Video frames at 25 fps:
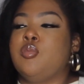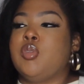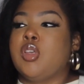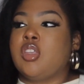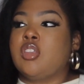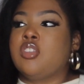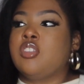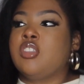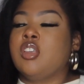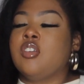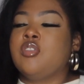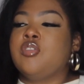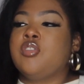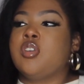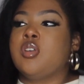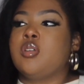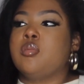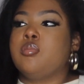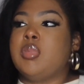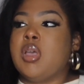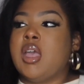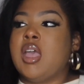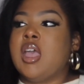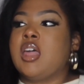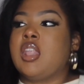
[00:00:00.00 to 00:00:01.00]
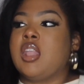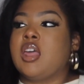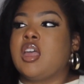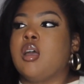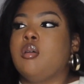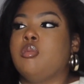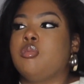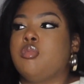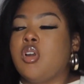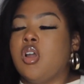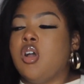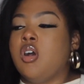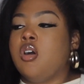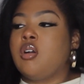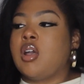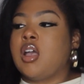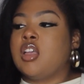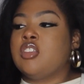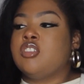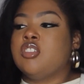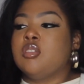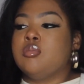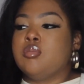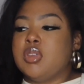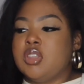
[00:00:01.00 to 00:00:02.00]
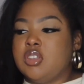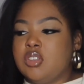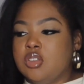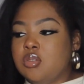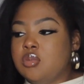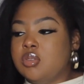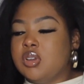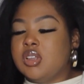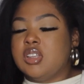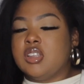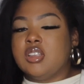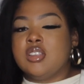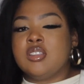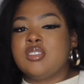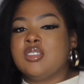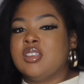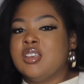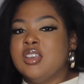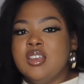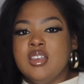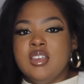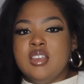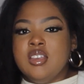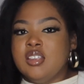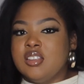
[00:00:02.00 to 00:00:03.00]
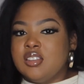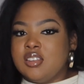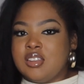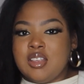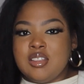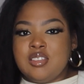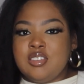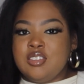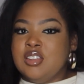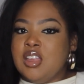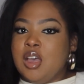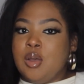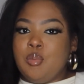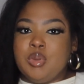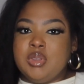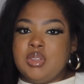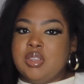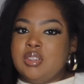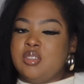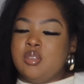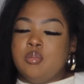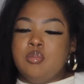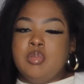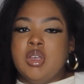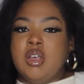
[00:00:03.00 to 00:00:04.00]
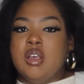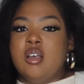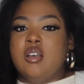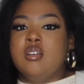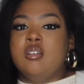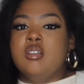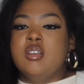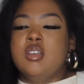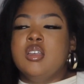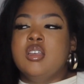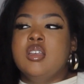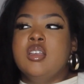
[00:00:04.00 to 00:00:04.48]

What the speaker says: making yourself feel bad, like I'm wrong, I shouldn't be doing this. That's not what that's about.